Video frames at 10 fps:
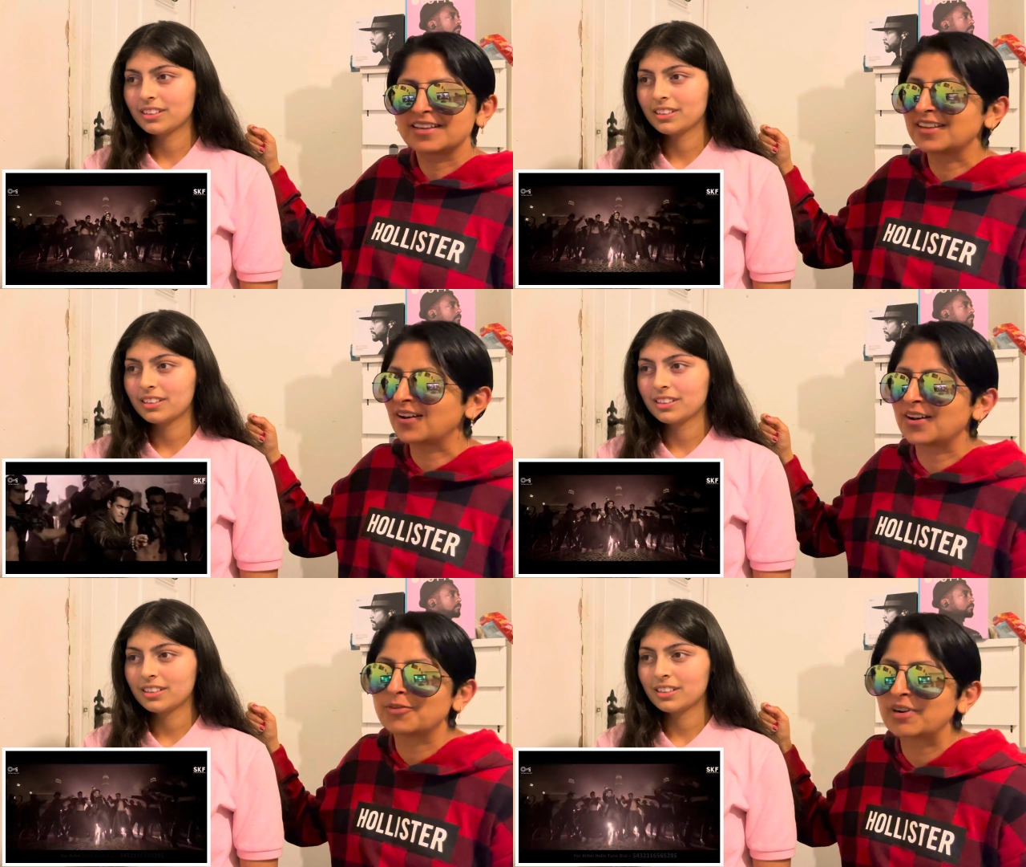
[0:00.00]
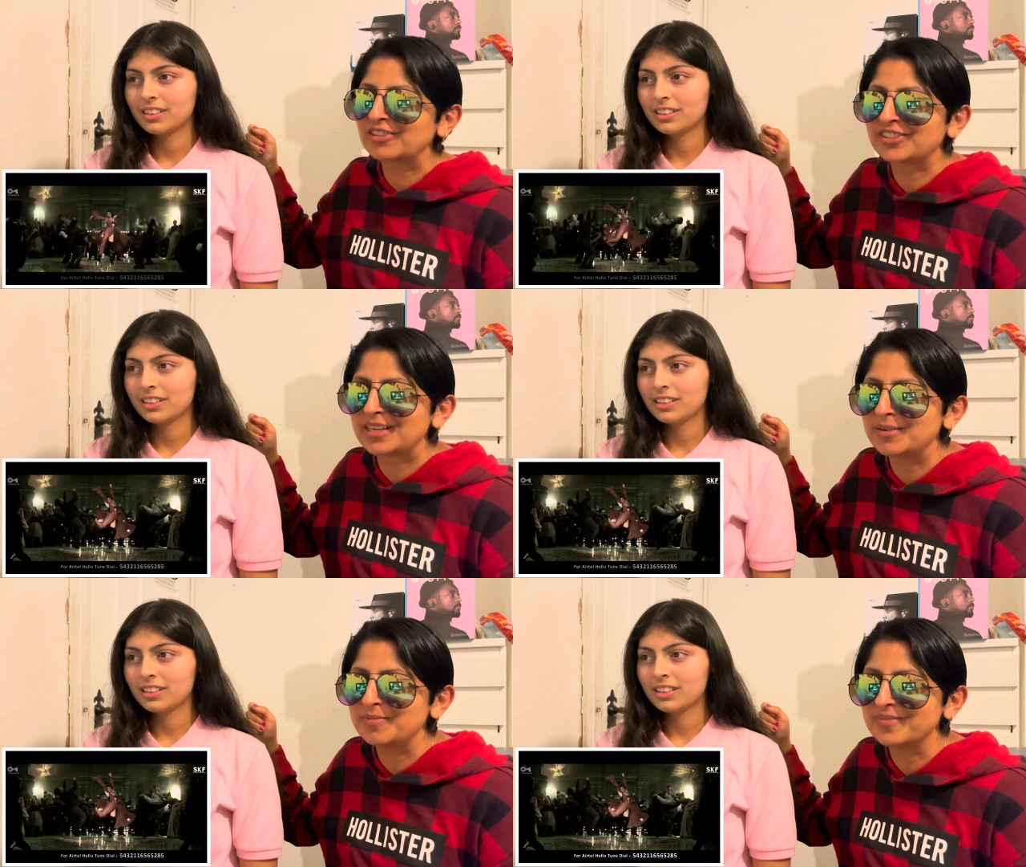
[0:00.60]
Speaker 1: Oh, what a
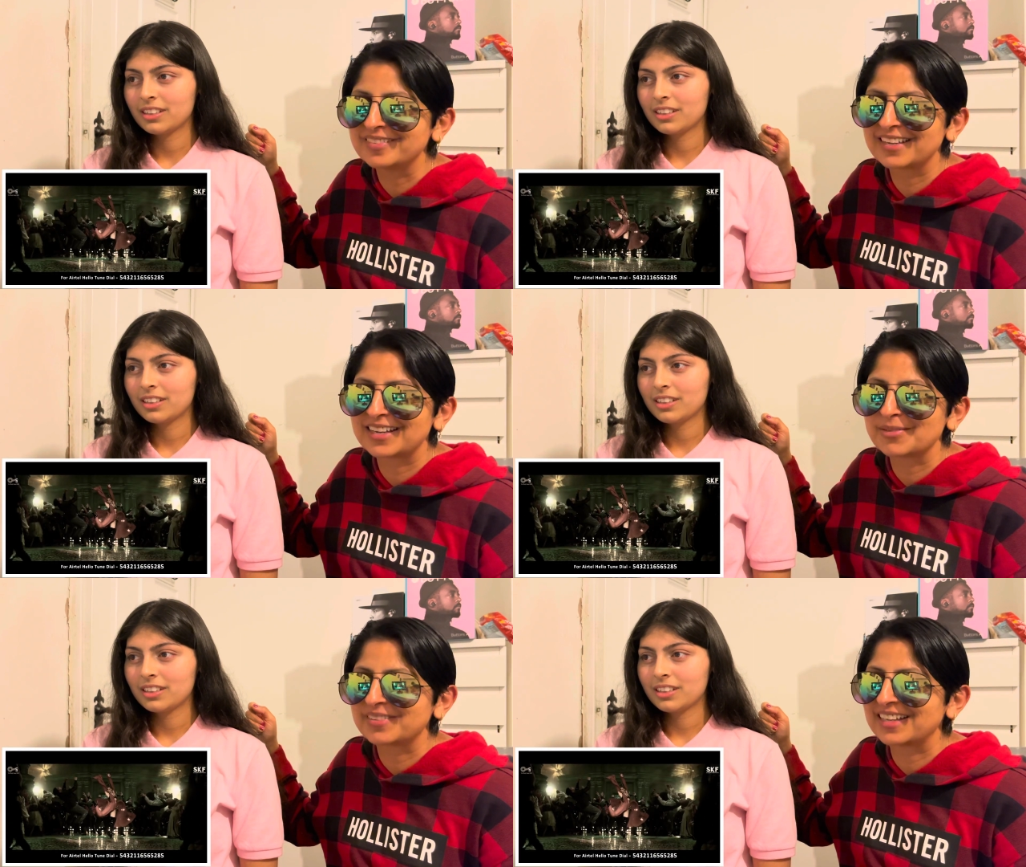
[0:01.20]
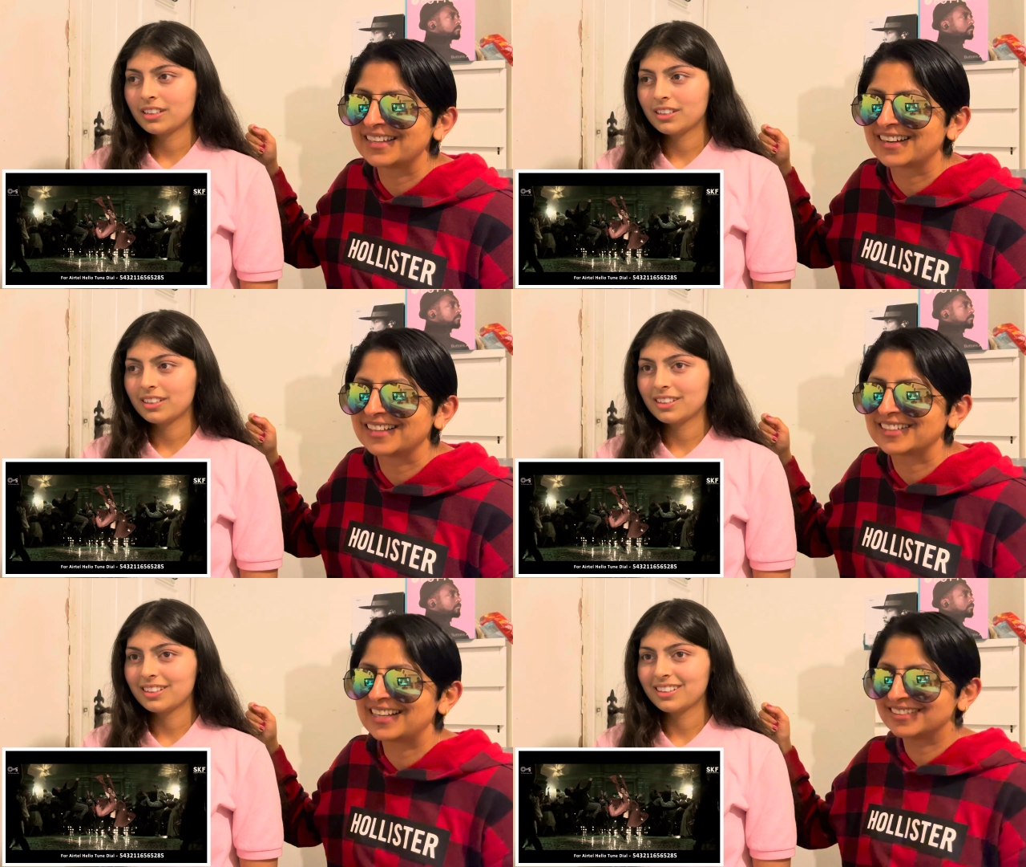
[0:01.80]
shame. Tayyib's only can't
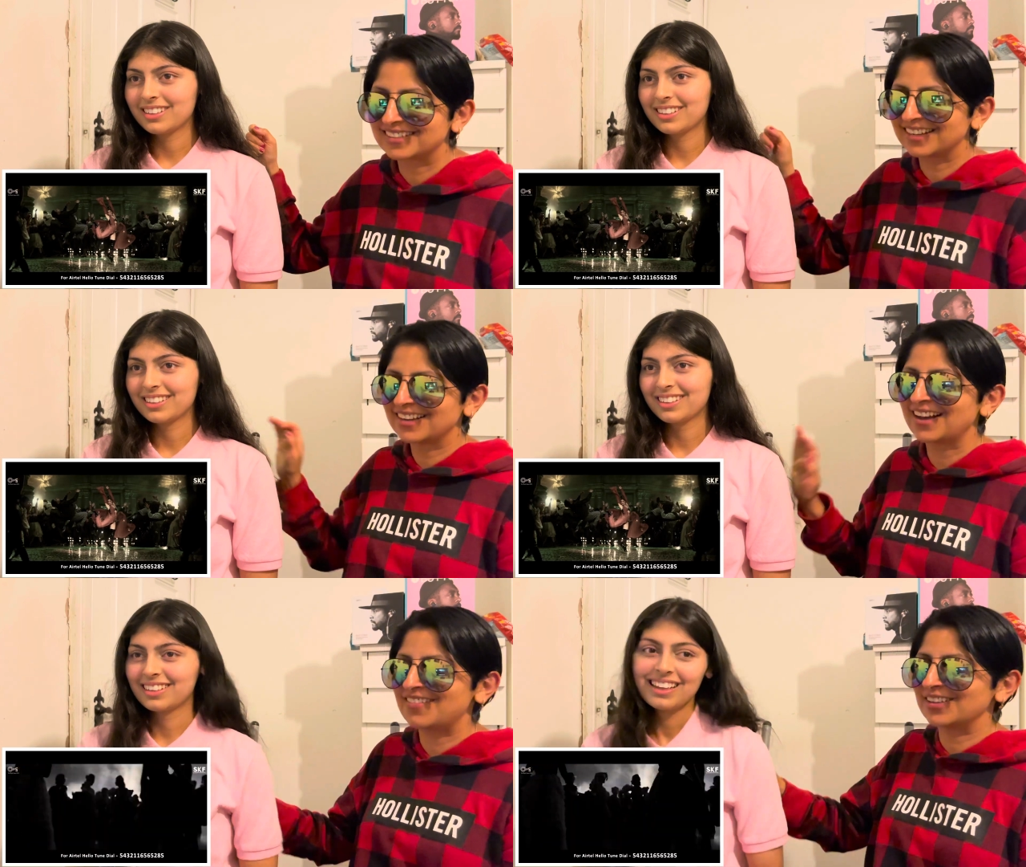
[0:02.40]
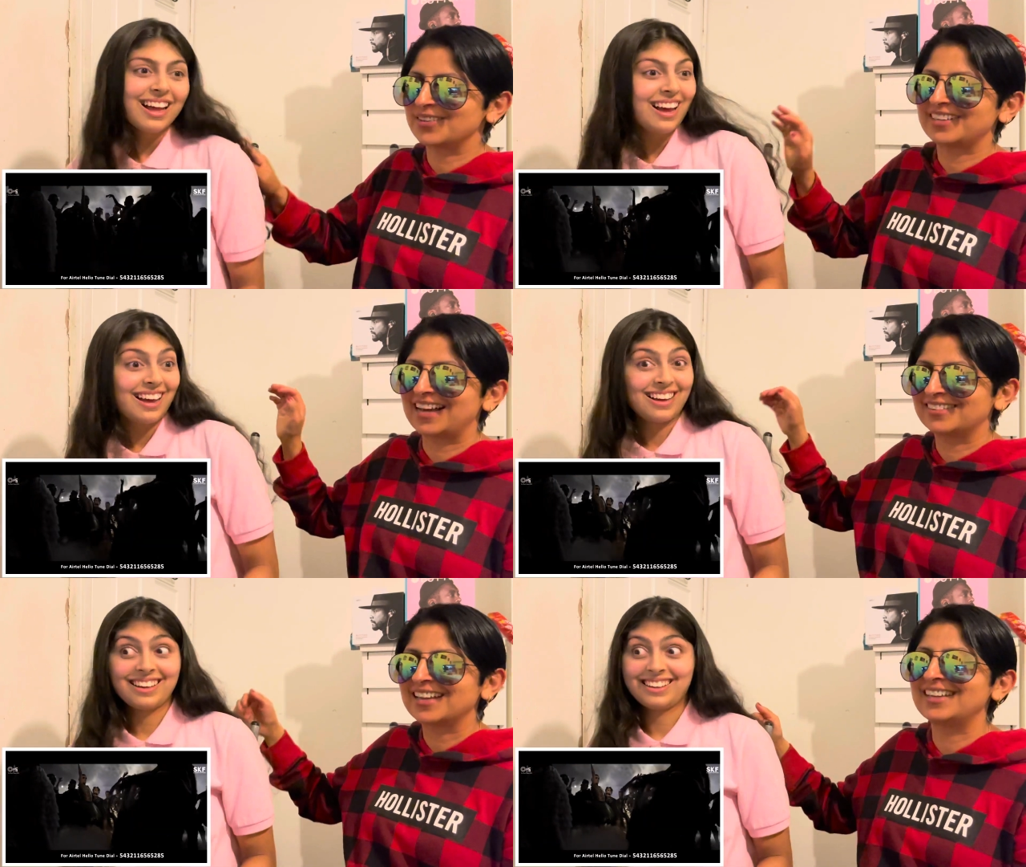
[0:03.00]
dance. I'm like, the
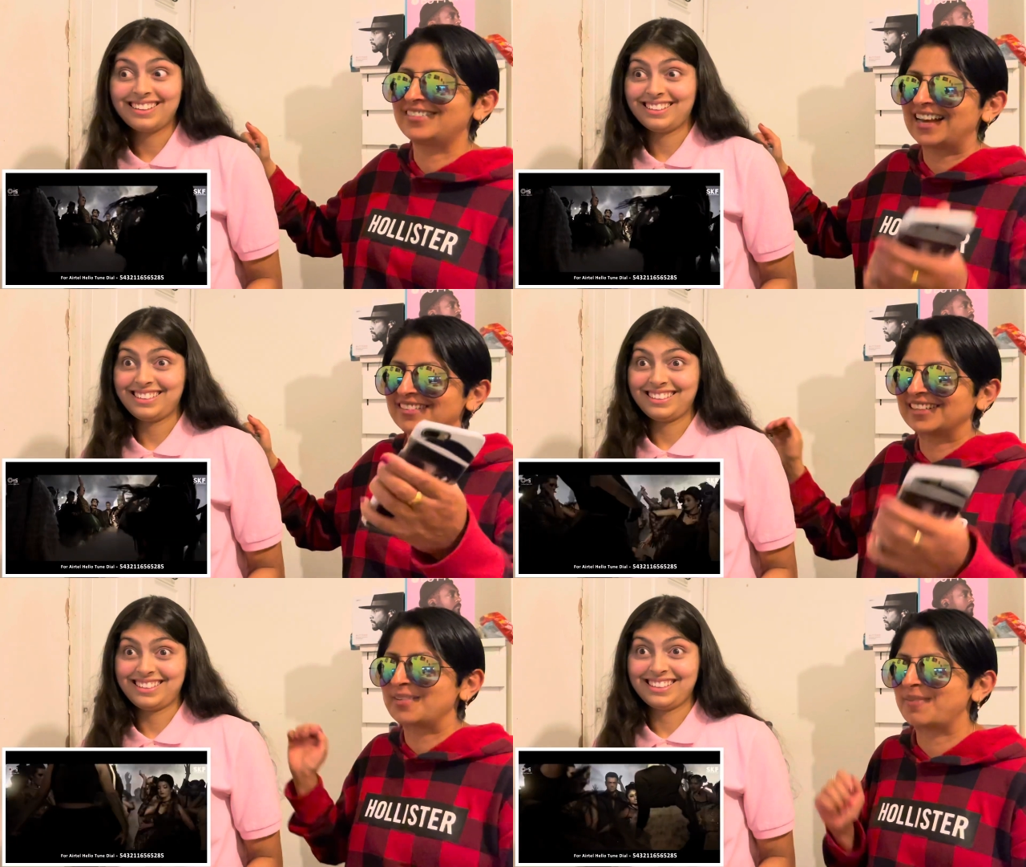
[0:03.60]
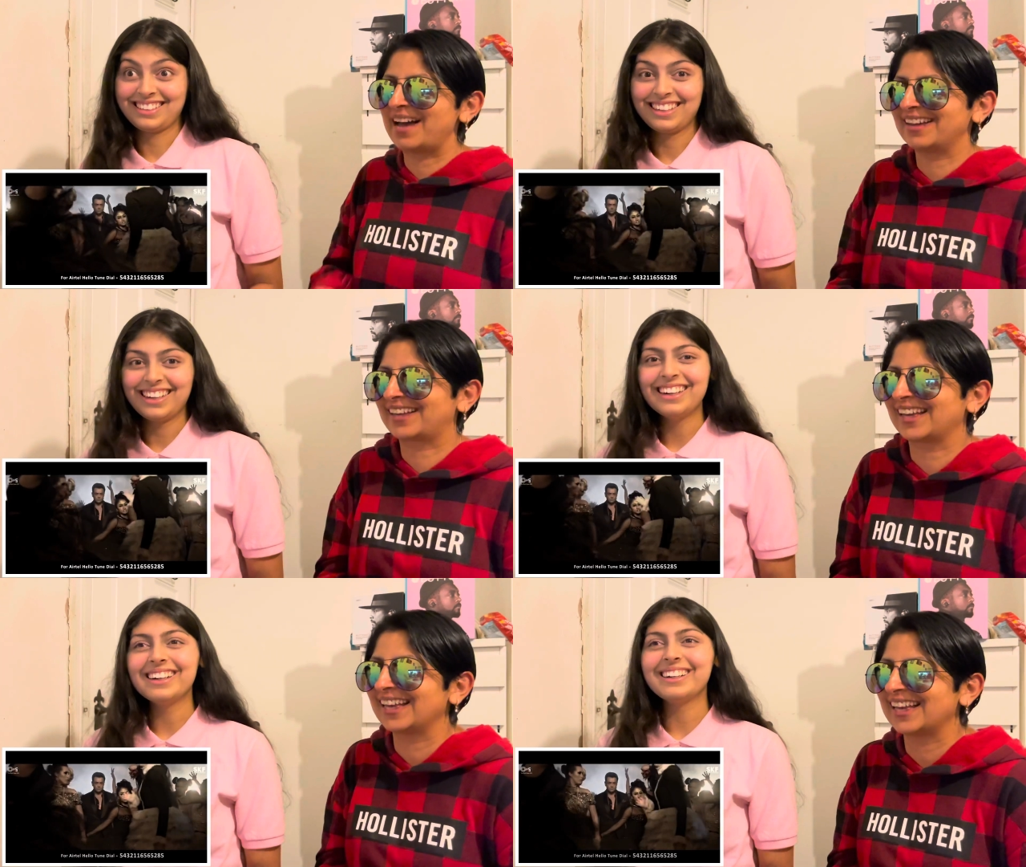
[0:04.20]
dance is dancing it back.
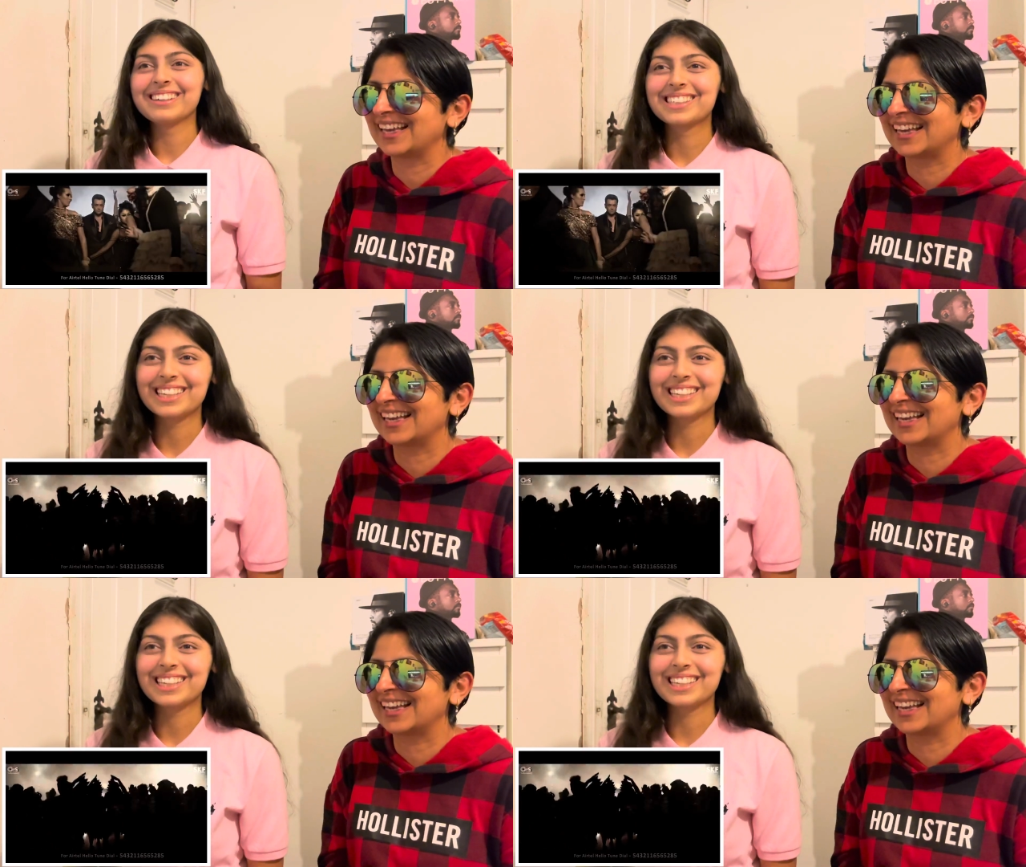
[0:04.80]
Oh,